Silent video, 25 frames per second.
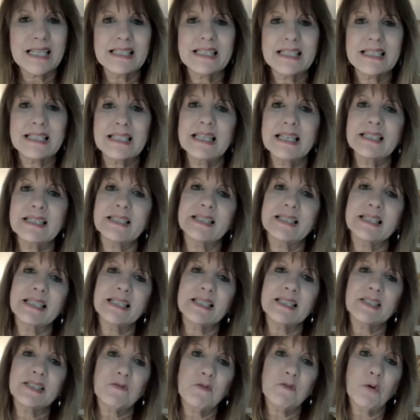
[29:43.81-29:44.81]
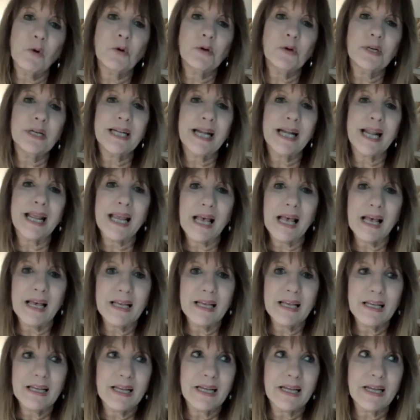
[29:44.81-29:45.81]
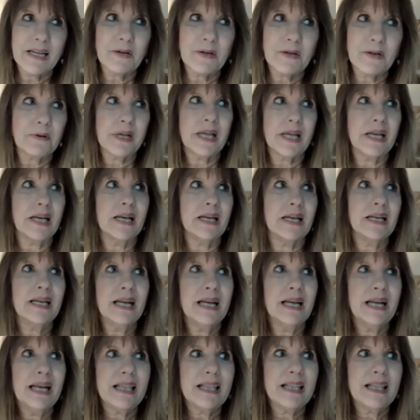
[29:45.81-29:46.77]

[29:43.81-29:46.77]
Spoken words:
Is this for an area